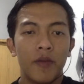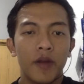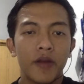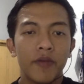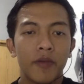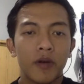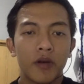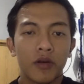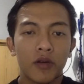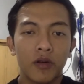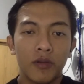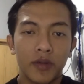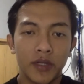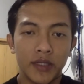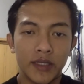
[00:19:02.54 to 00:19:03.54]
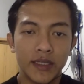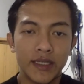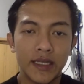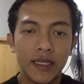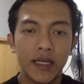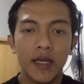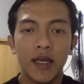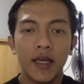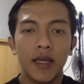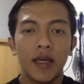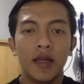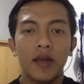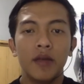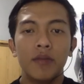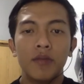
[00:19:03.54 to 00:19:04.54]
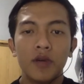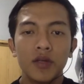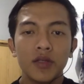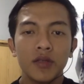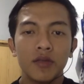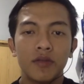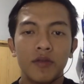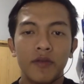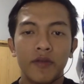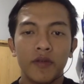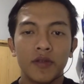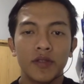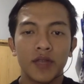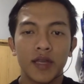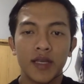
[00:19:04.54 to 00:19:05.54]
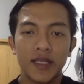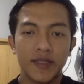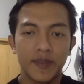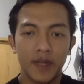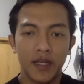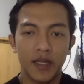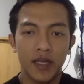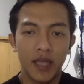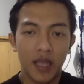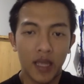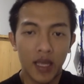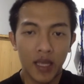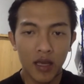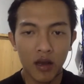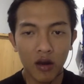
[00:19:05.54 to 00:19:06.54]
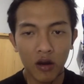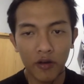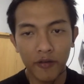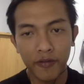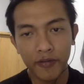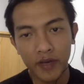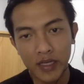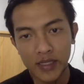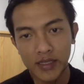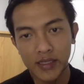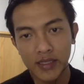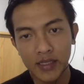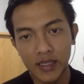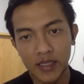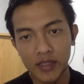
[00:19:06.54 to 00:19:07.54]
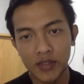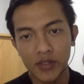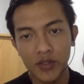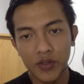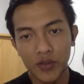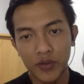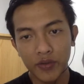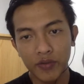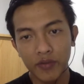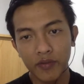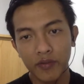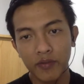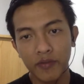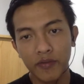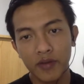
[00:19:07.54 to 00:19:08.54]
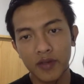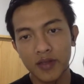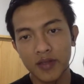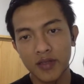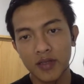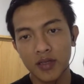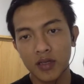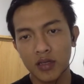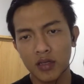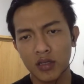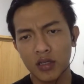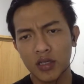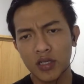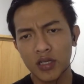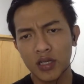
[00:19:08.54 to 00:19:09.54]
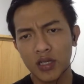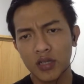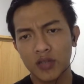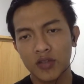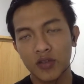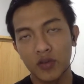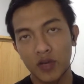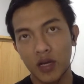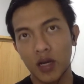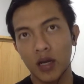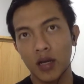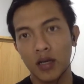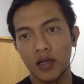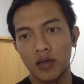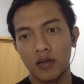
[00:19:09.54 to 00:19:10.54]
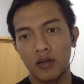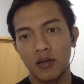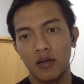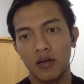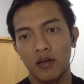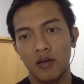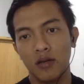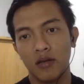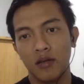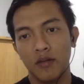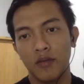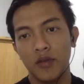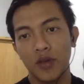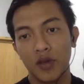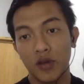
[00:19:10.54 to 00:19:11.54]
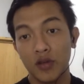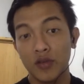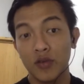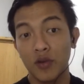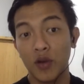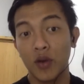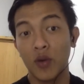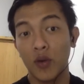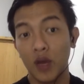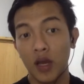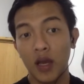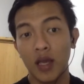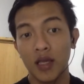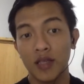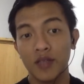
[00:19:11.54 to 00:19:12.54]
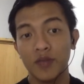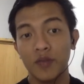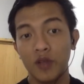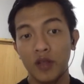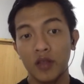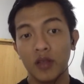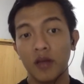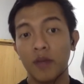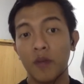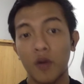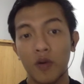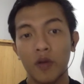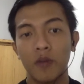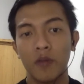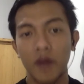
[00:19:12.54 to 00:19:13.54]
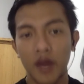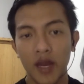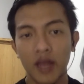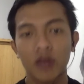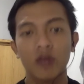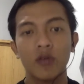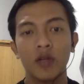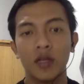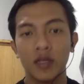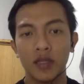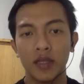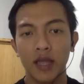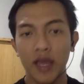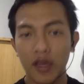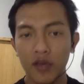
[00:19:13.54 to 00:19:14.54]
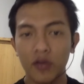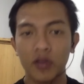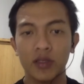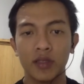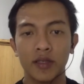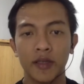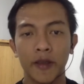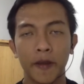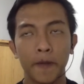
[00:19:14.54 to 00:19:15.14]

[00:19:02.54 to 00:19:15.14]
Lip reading: brand product command. The most obvious example of this is Coke versus a generic soda, because Coca-Cola has built a power brand equality.